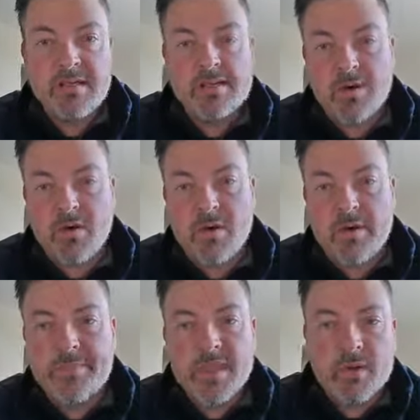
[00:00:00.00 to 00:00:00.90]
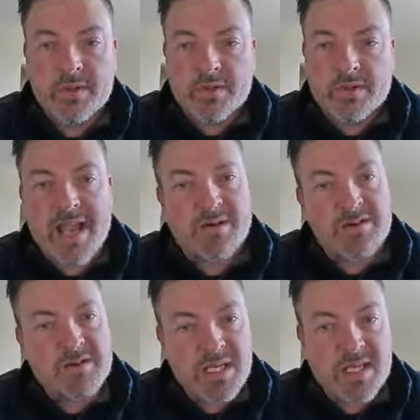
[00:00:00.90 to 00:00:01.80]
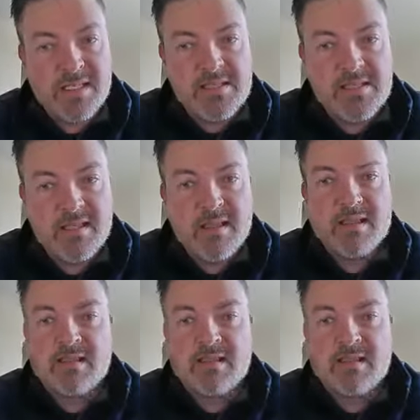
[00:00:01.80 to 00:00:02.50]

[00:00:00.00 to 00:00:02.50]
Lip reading: So with those higher speeds,